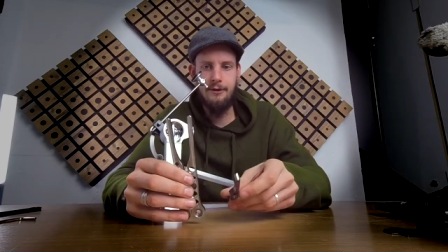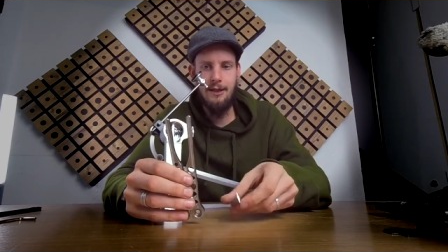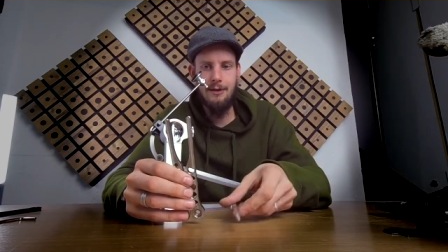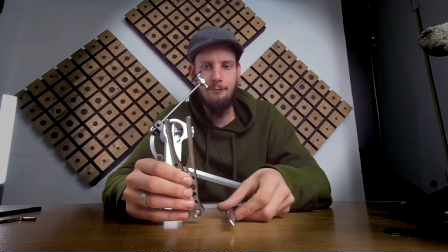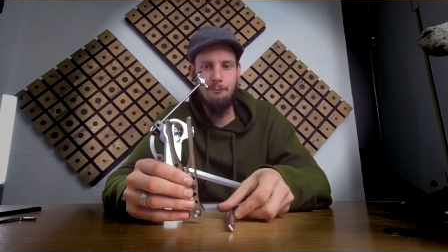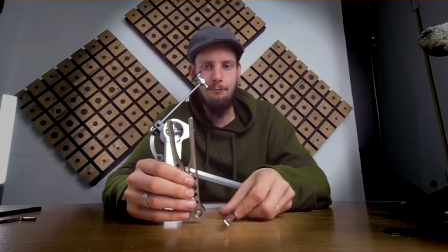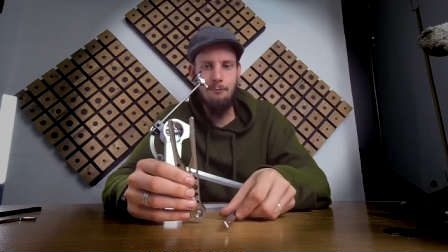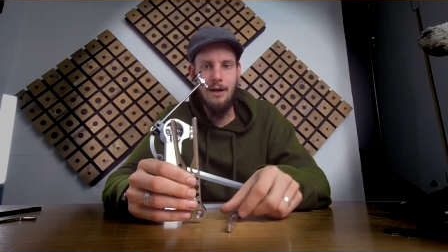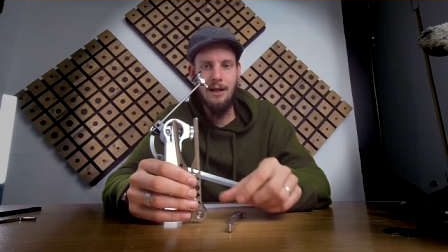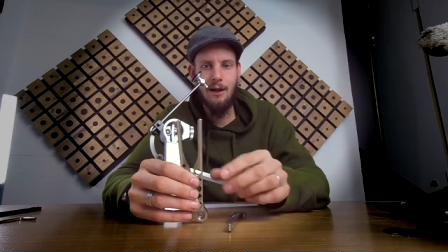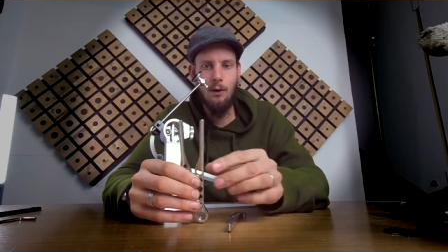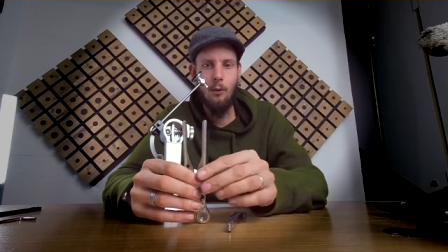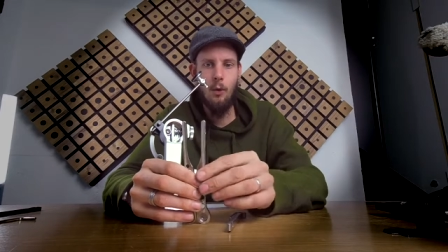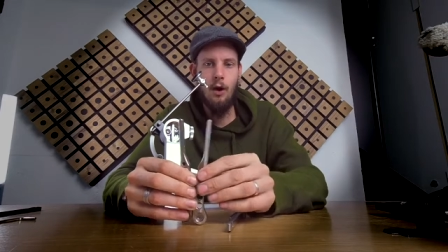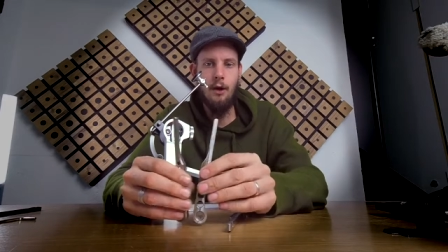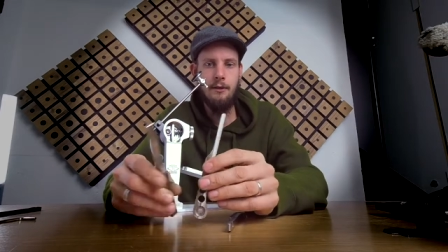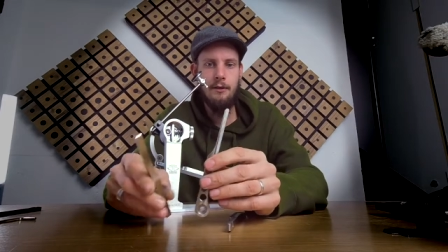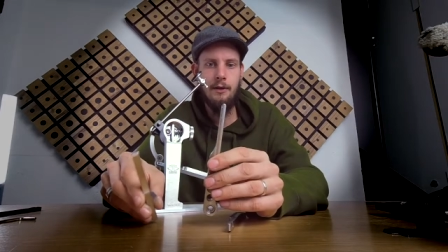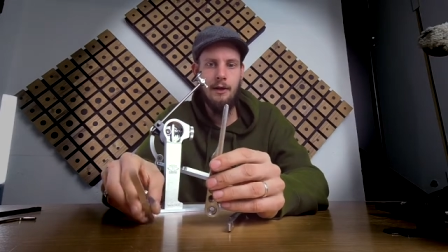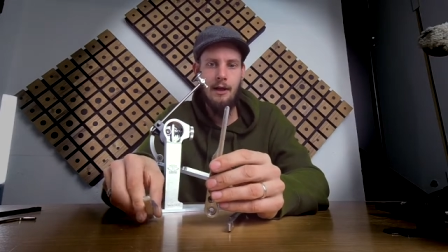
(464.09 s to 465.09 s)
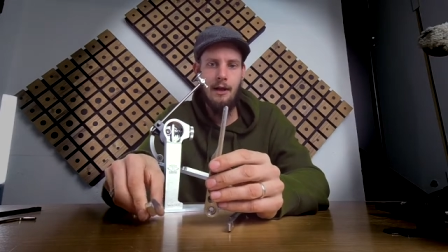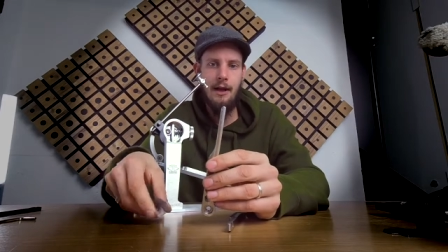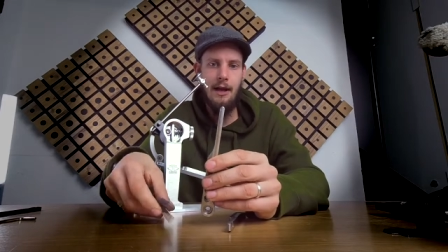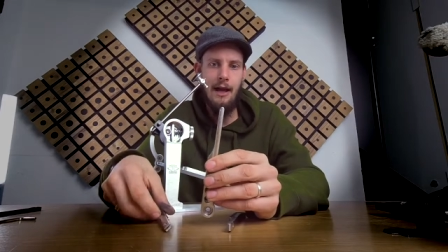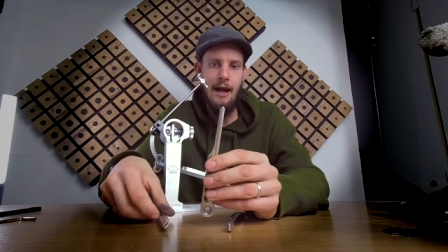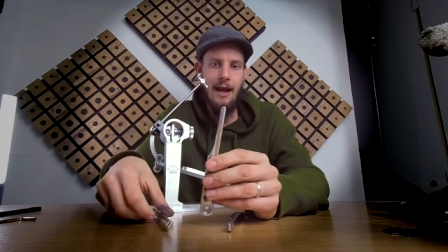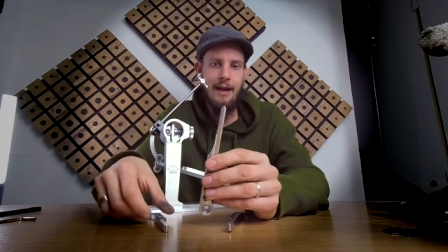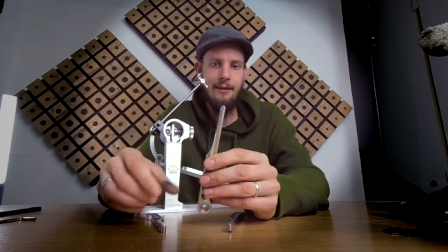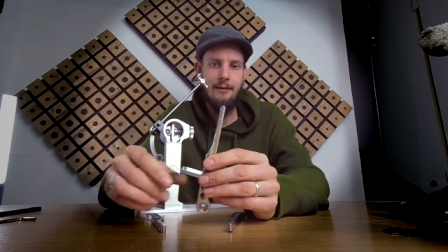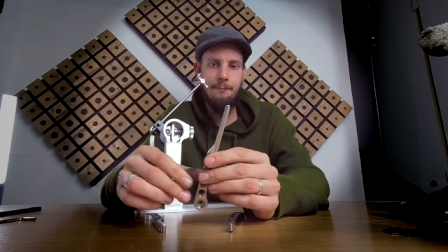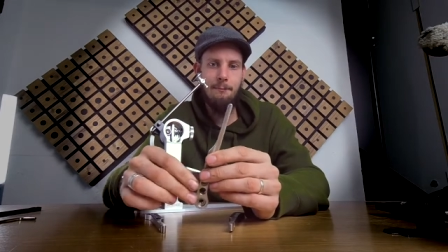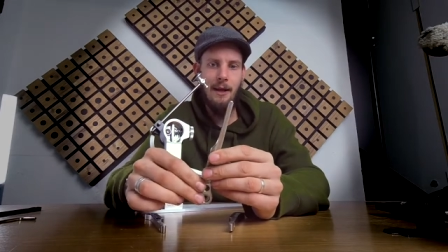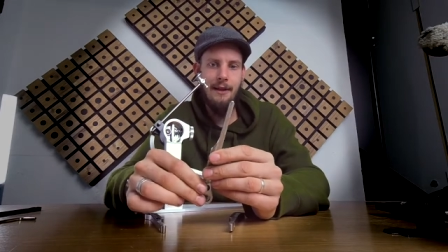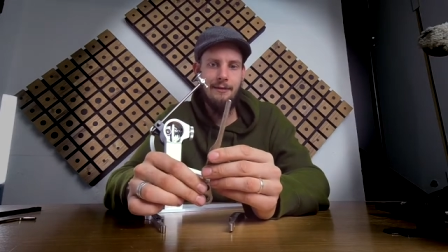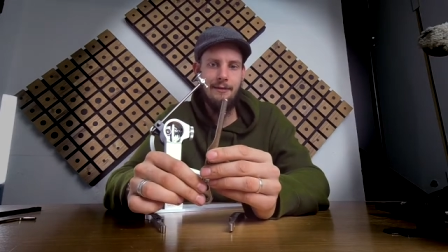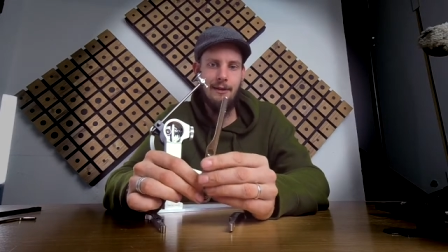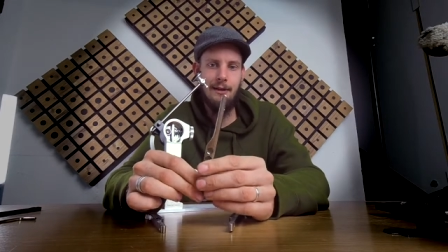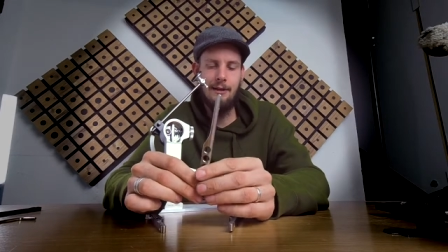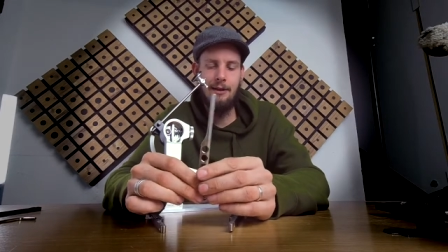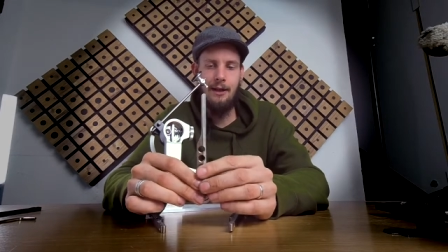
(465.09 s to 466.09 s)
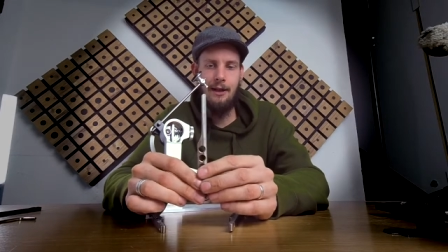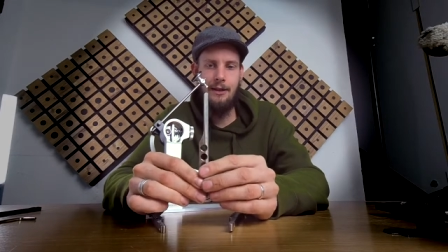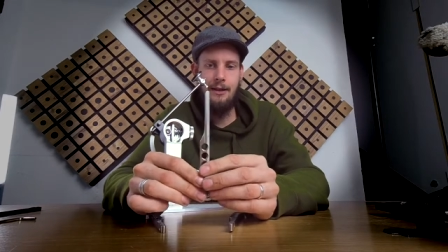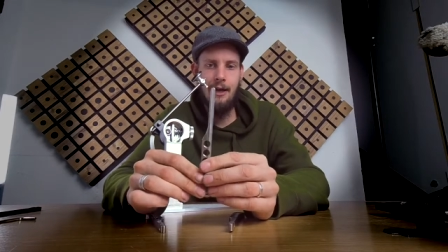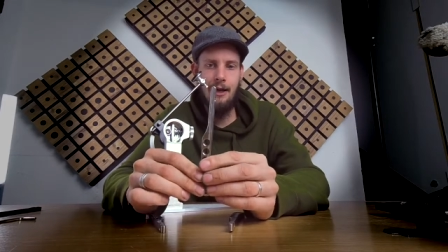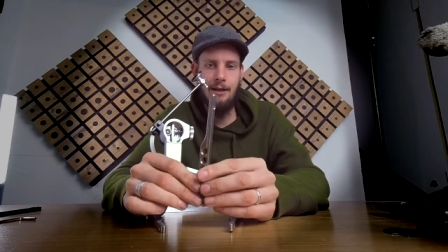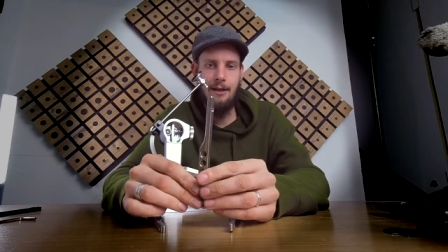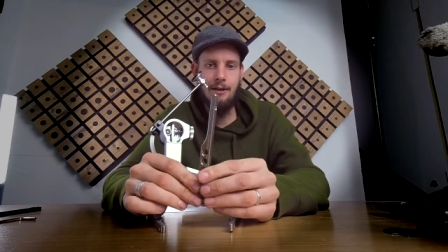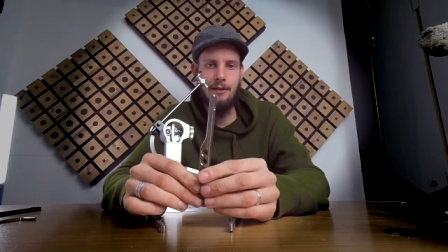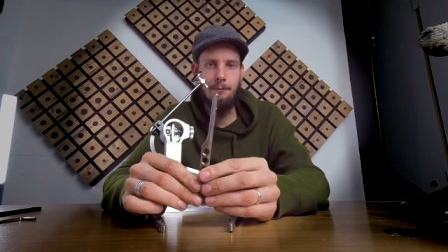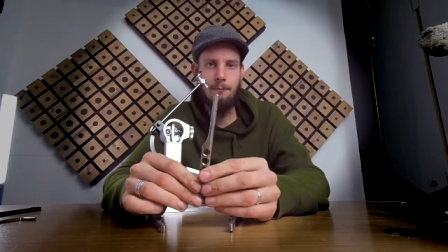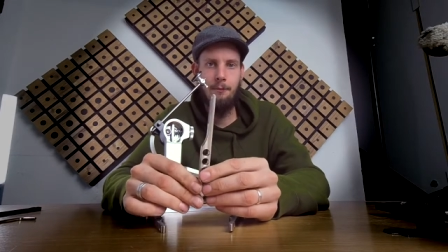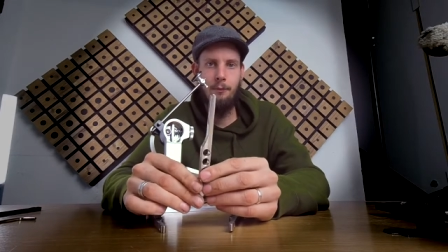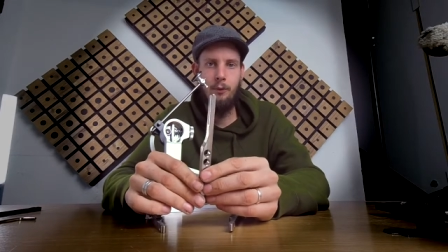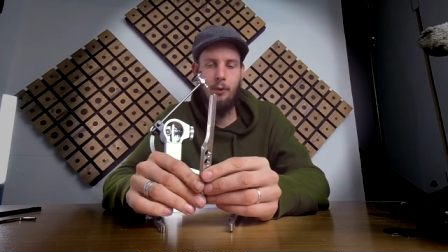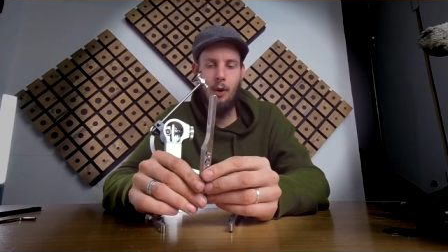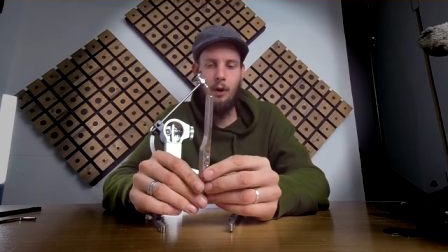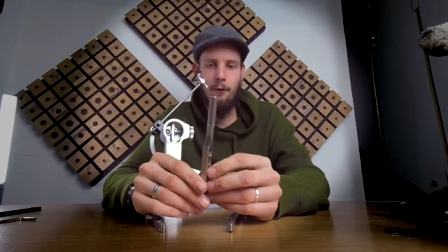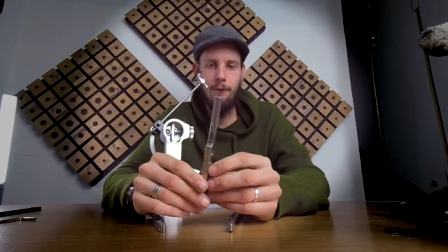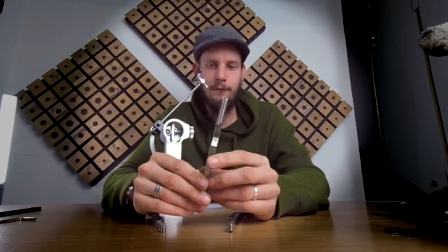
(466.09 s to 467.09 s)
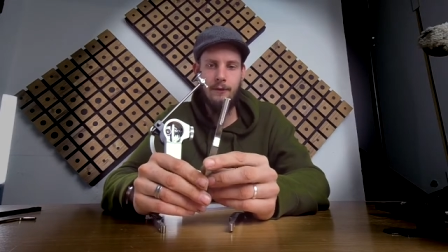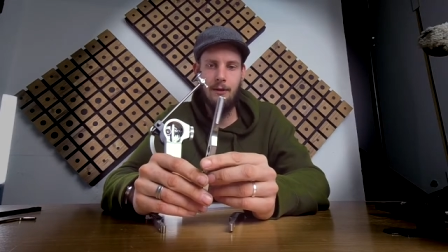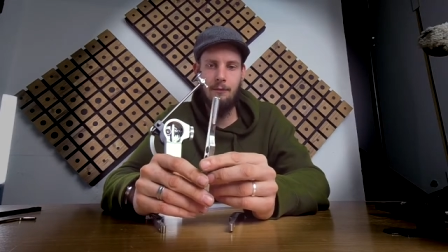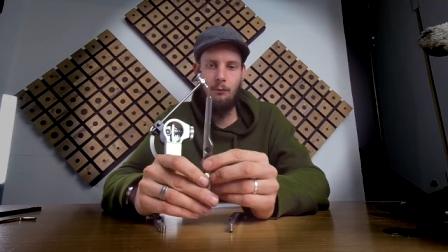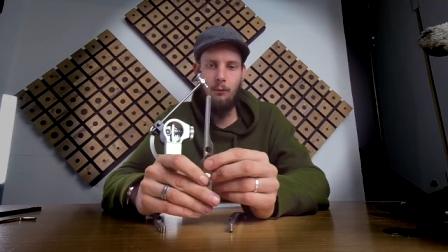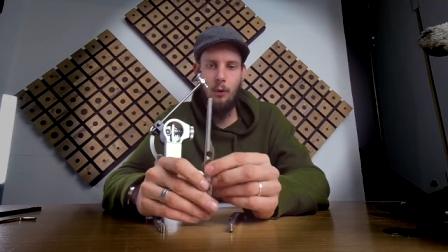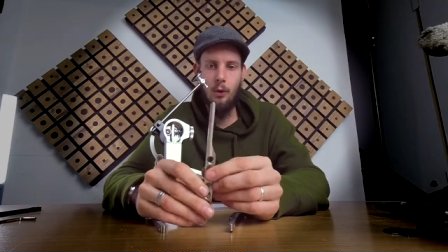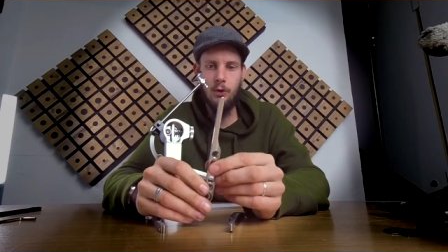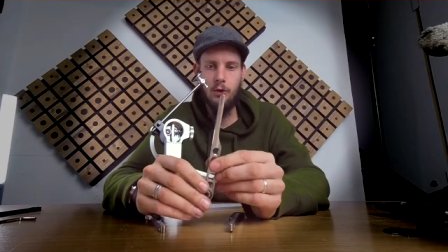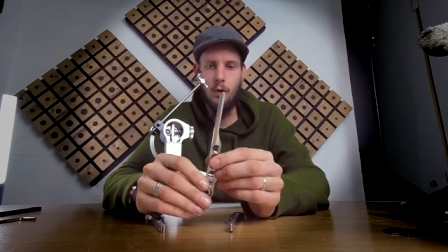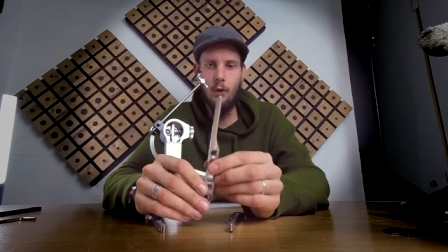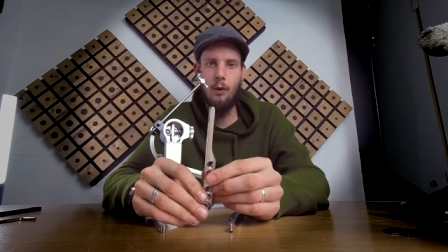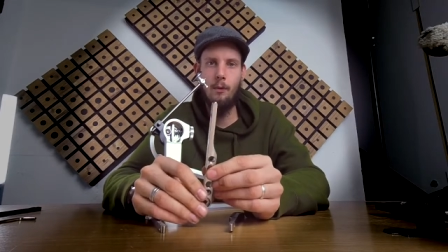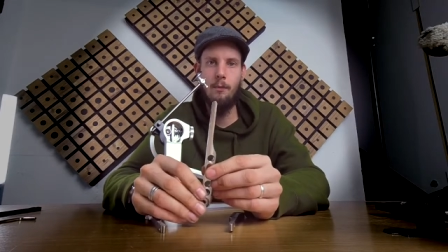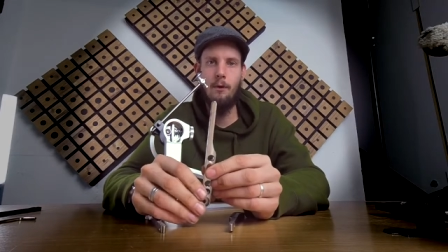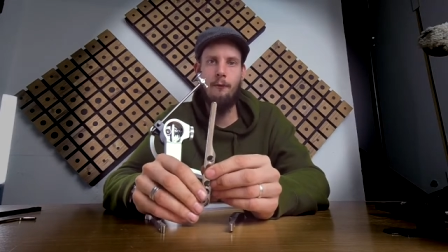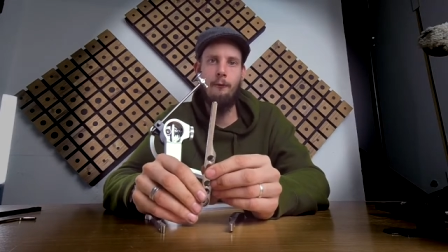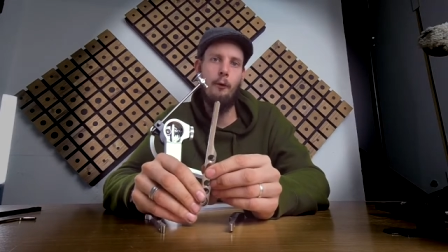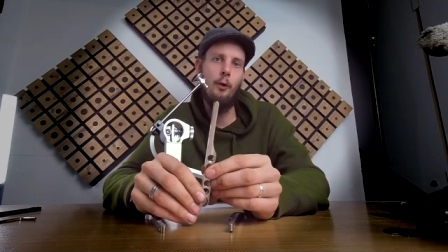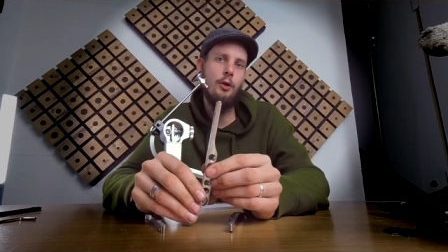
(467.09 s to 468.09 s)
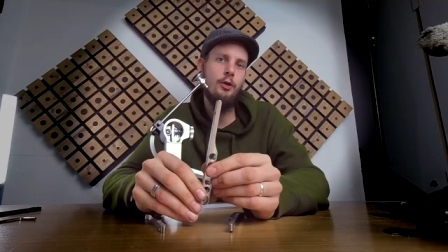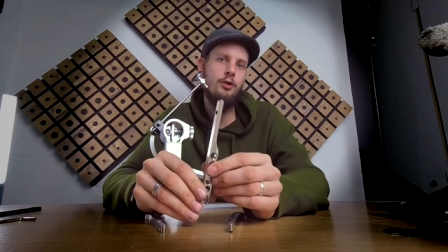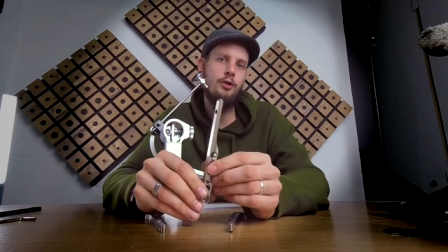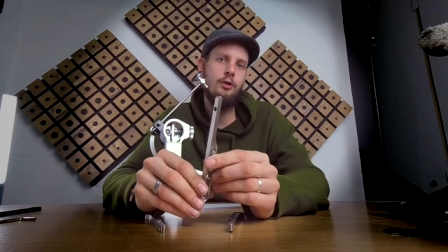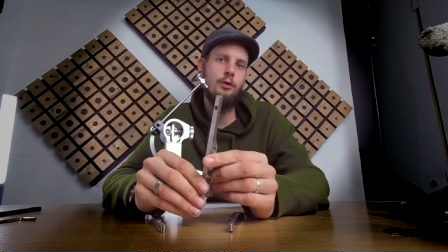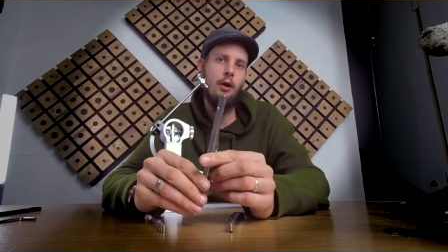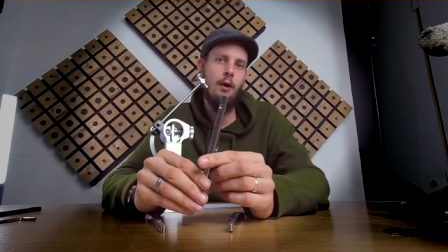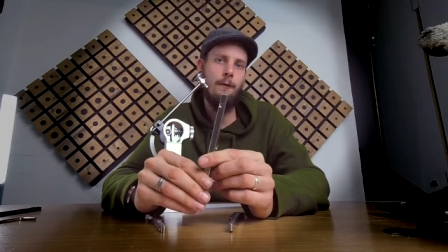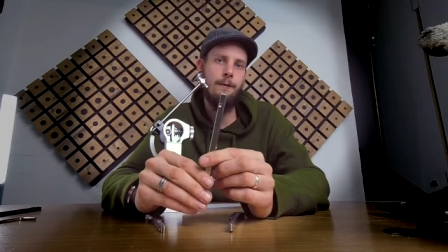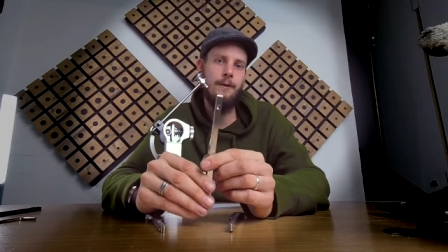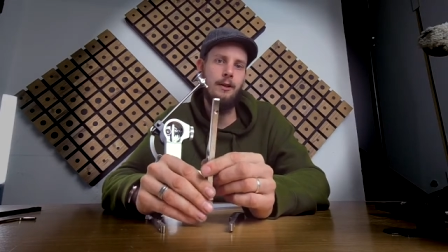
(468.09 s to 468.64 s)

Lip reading: The middle one is basically an improved and more durable version of